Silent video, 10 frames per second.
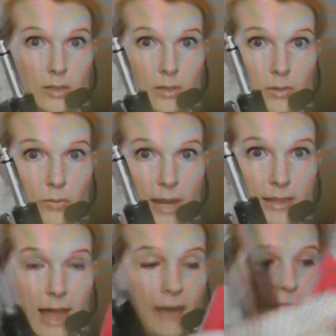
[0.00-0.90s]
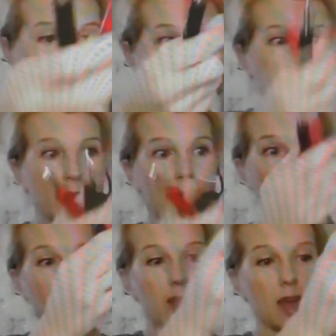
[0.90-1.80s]
right and left,
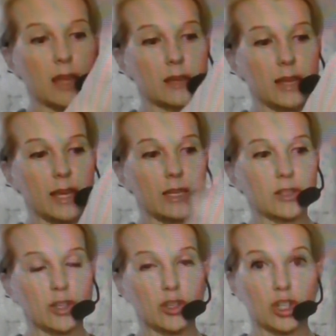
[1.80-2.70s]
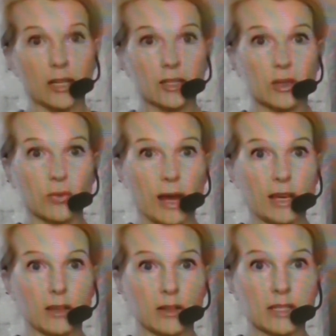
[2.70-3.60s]
and then it is to just the
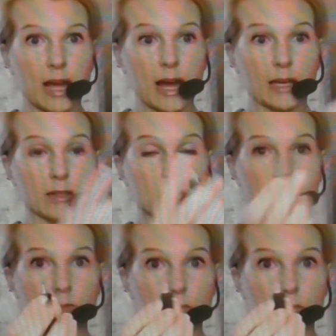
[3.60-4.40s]
regular size,